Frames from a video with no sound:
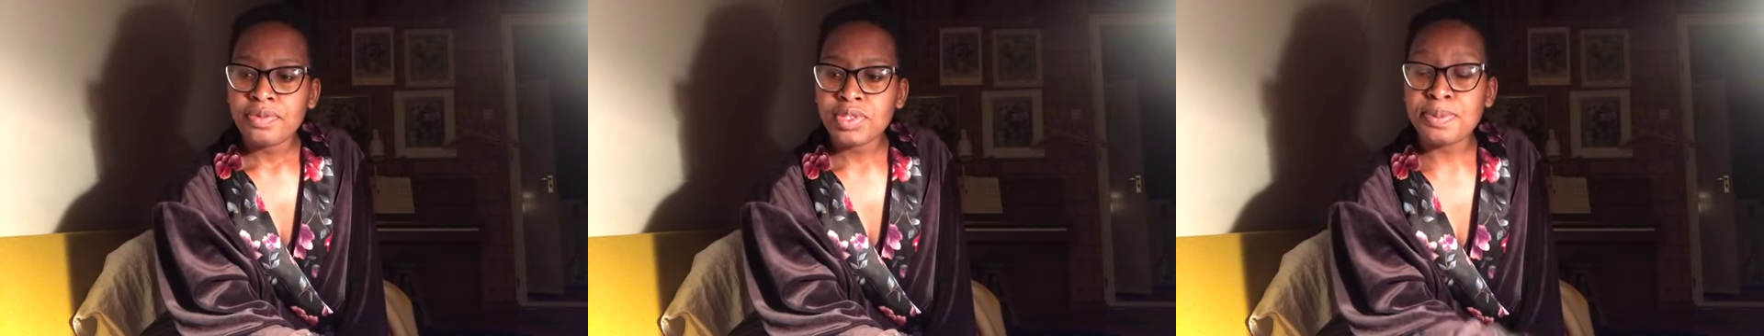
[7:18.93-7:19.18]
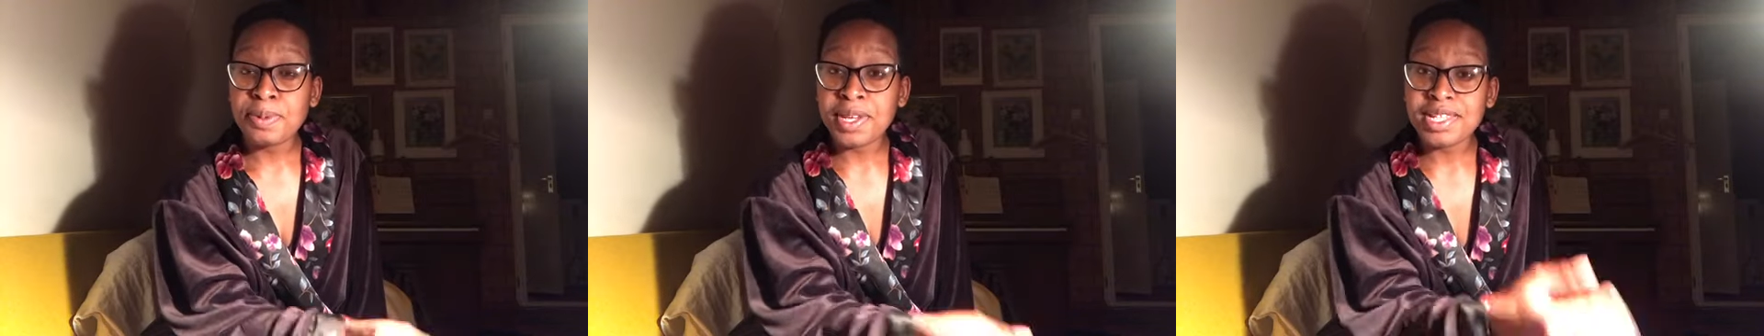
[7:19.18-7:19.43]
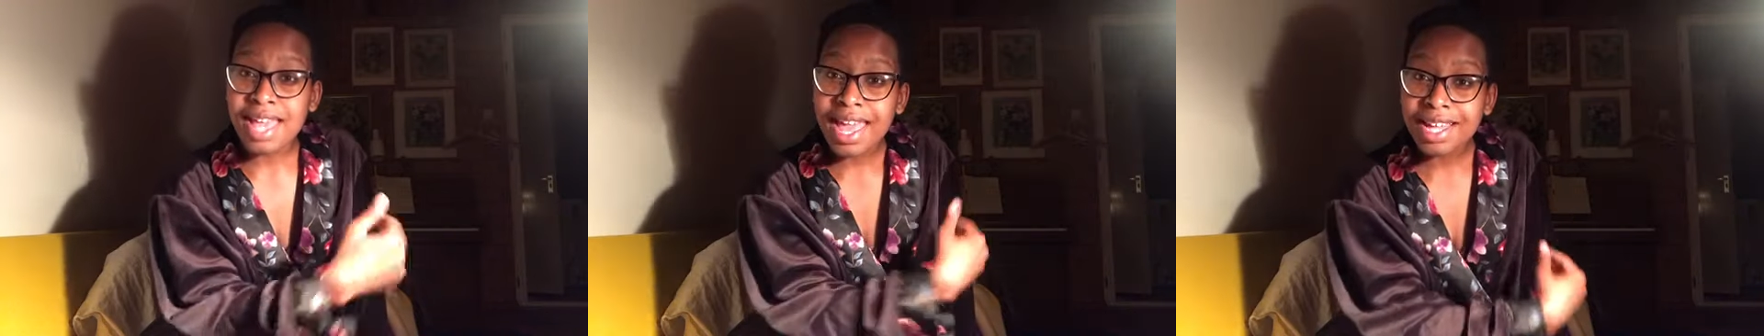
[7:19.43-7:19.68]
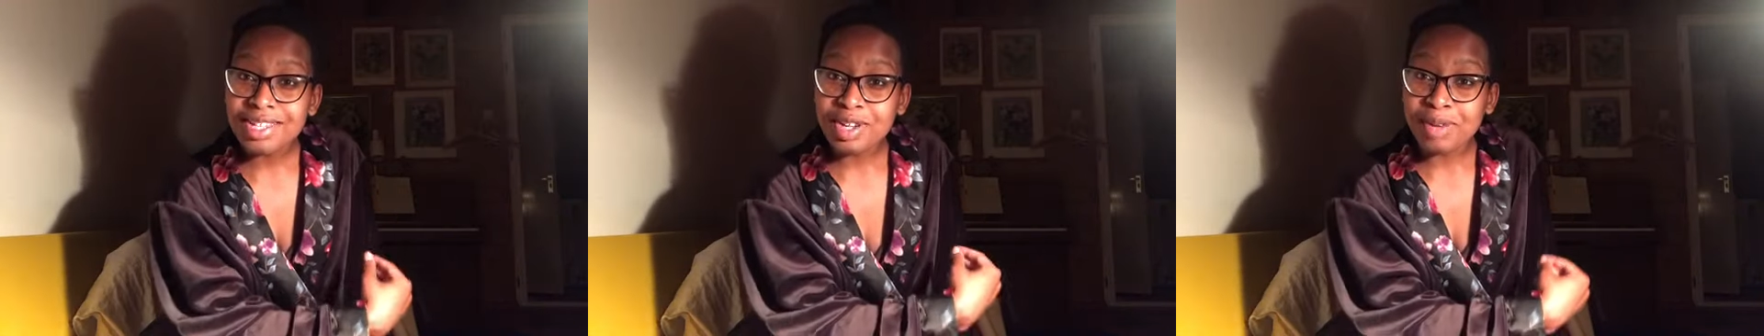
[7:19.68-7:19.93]
to put his
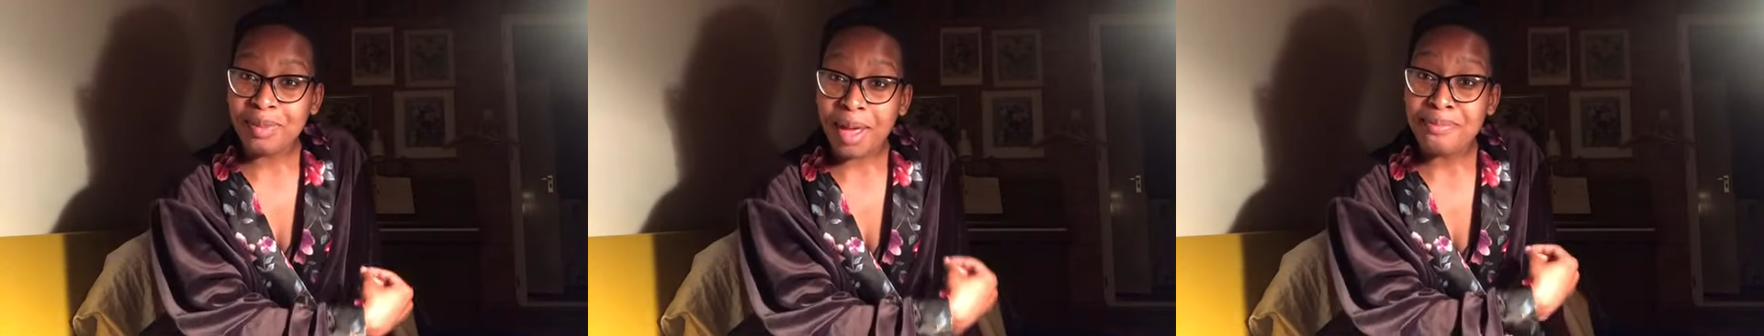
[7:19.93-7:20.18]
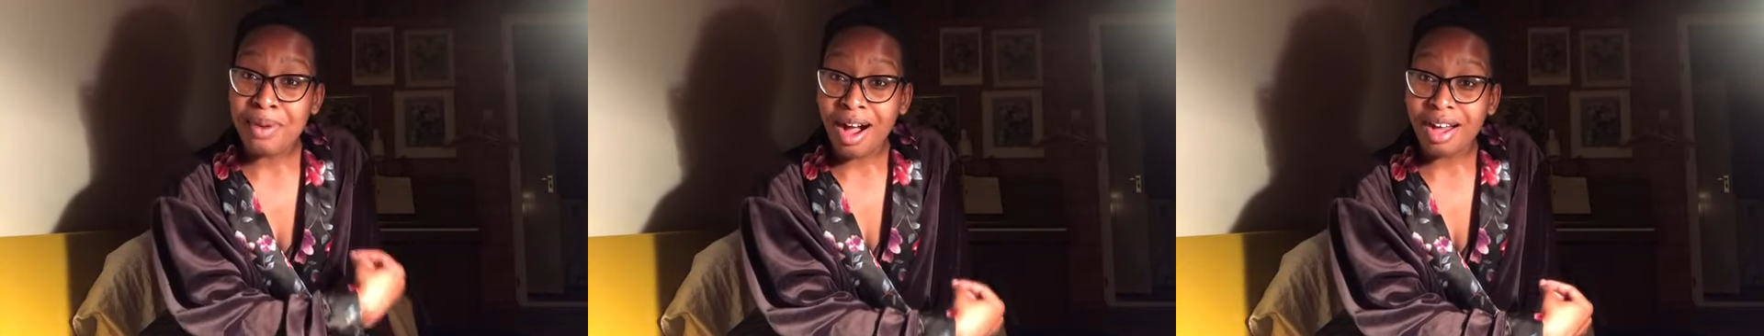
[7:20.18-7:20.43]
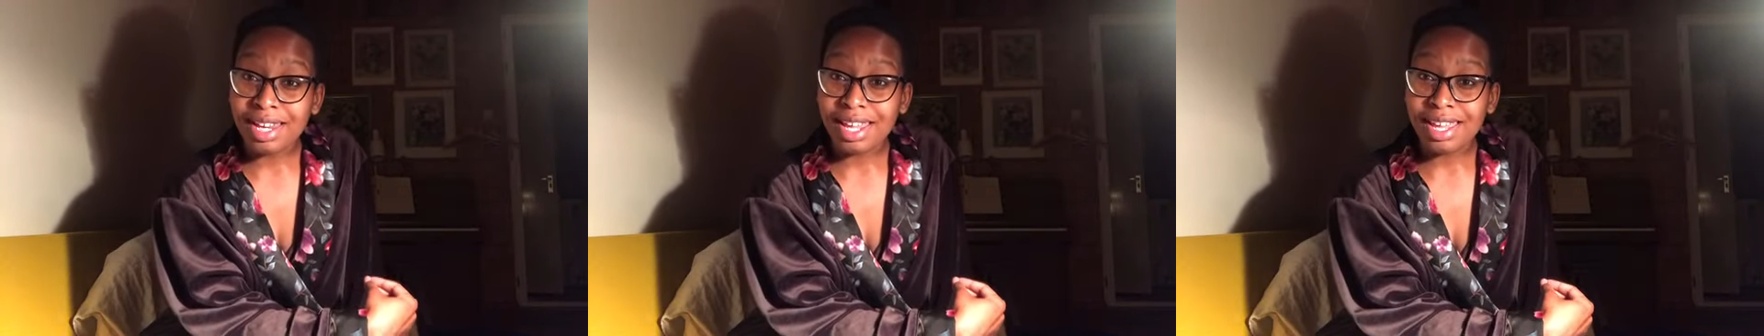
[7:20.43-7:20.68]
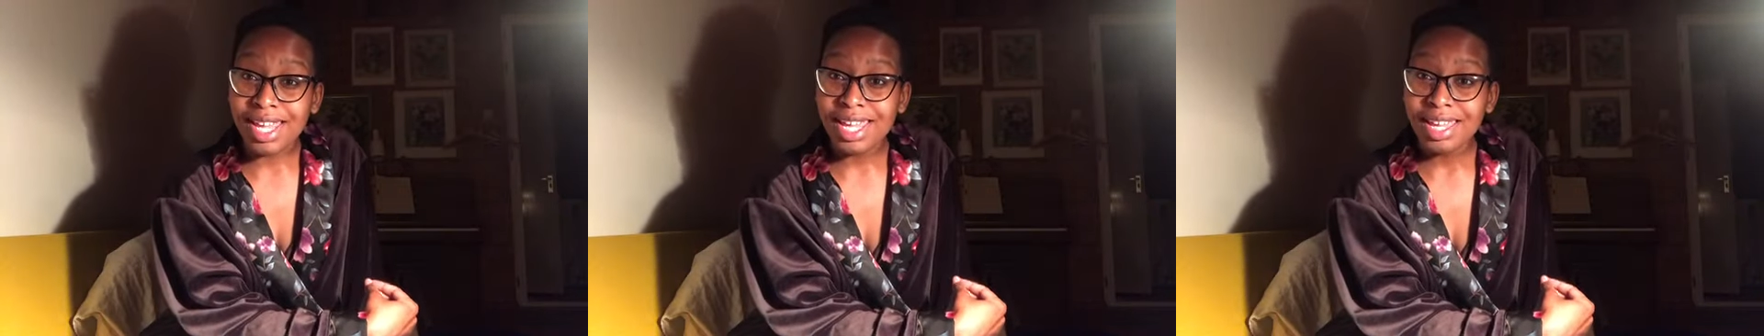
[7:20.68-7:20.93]
hands on my
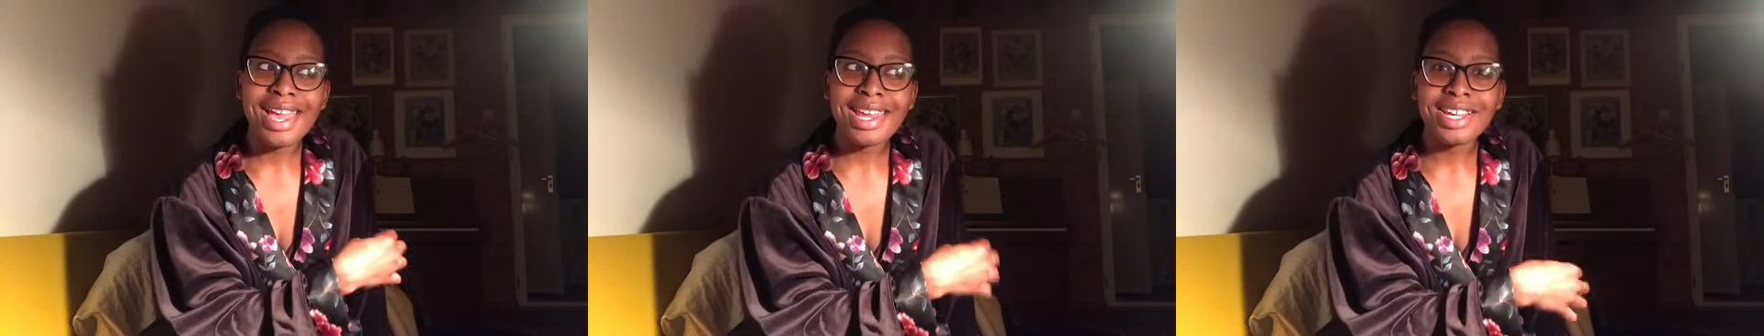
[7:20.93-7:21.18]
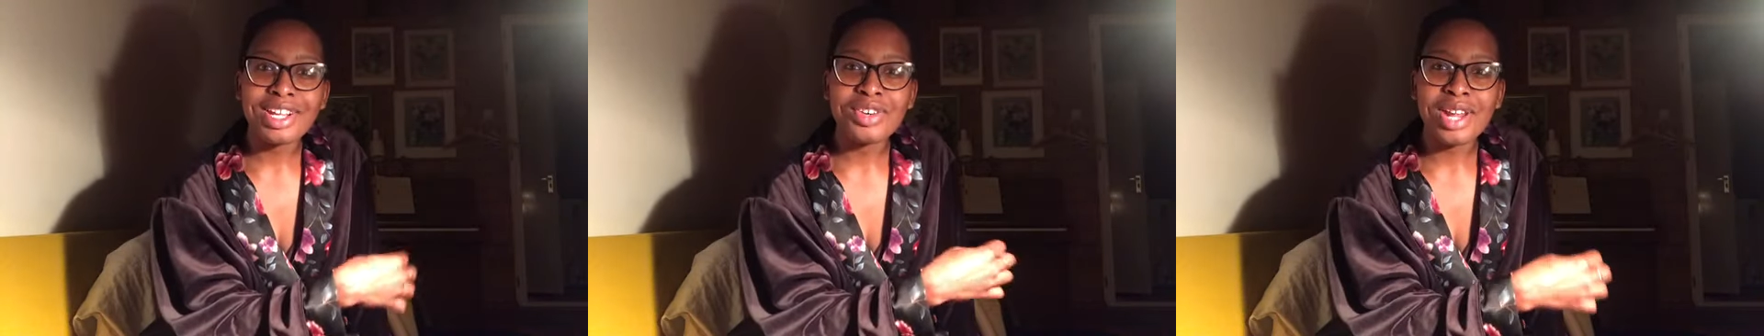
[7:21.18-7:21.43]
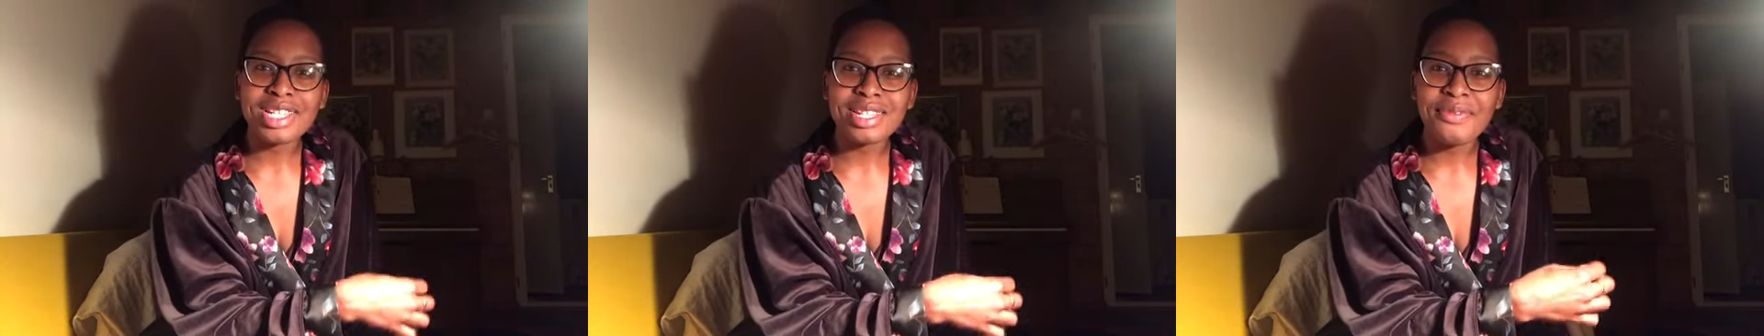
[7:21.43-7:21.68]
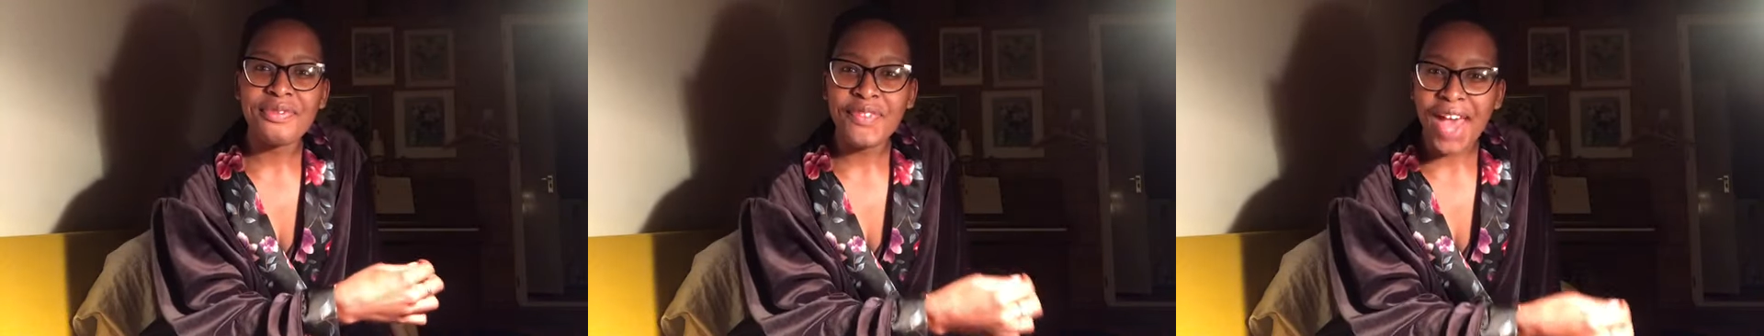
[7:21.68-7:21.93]
body in an
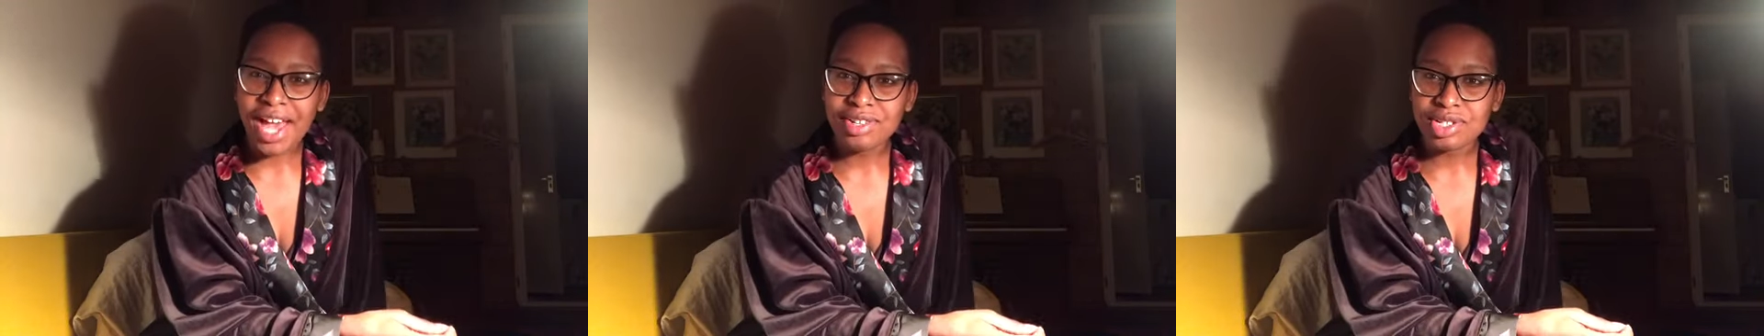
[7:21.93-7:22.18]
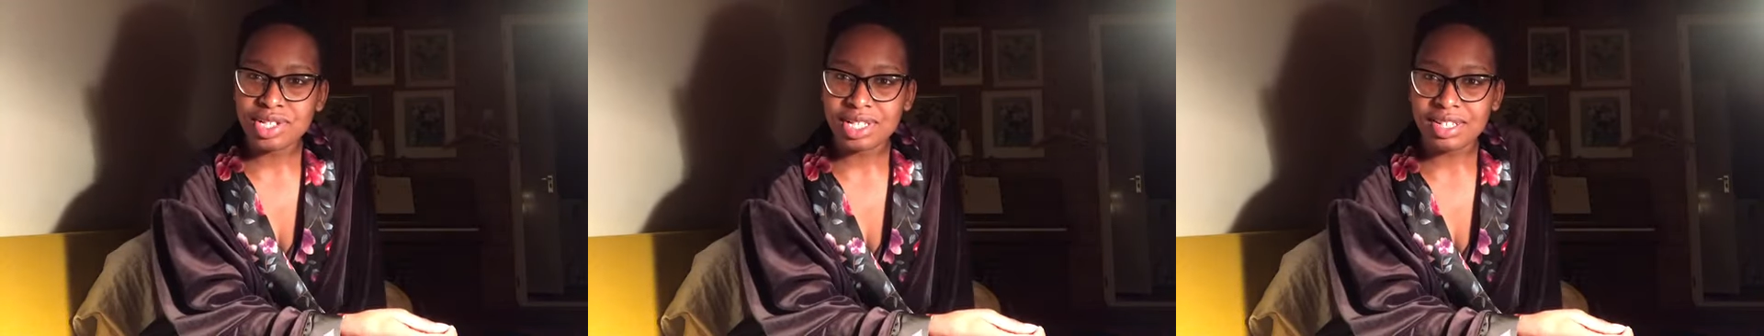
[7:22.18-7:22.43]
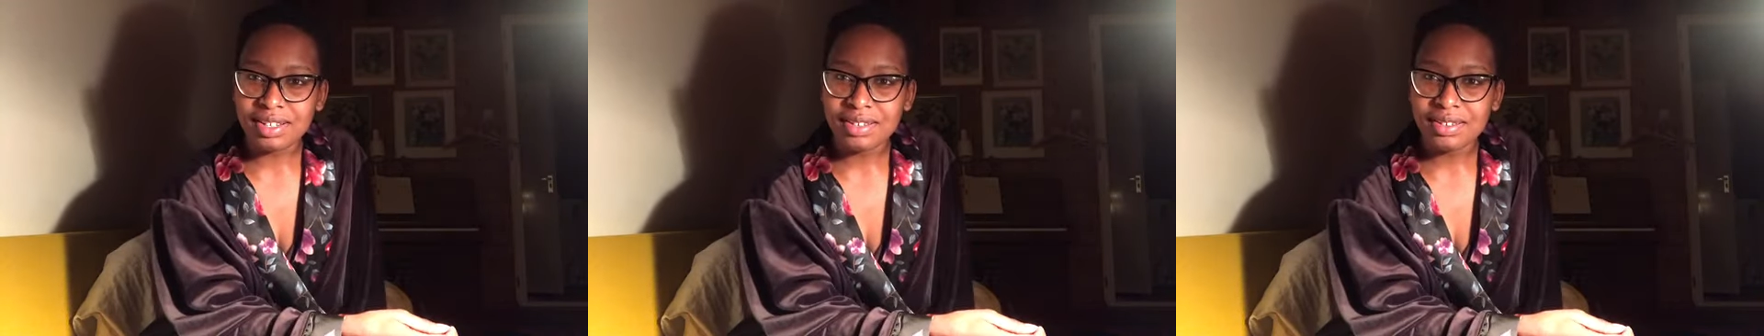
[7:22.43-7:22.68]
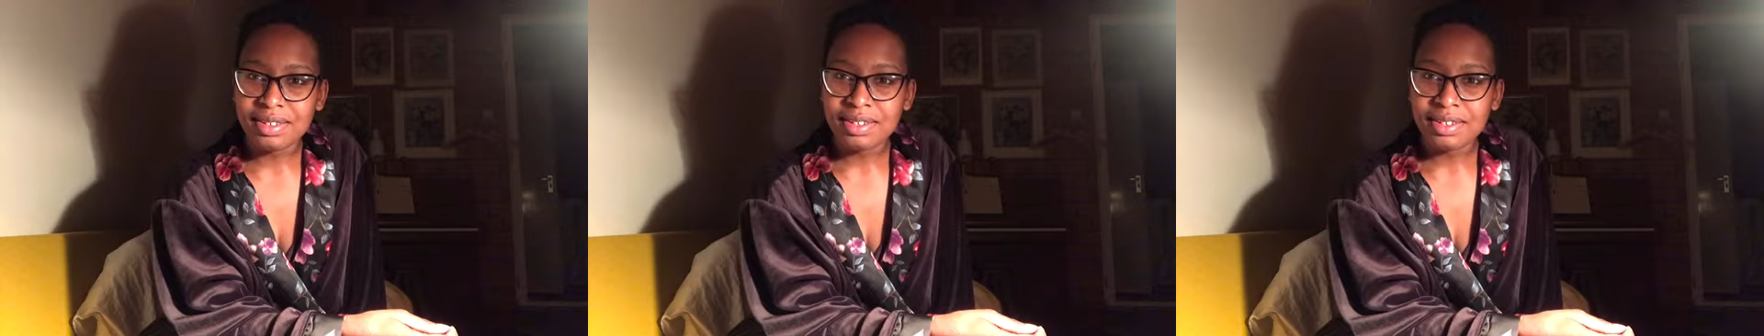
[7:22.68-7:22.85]
aggressive fashion.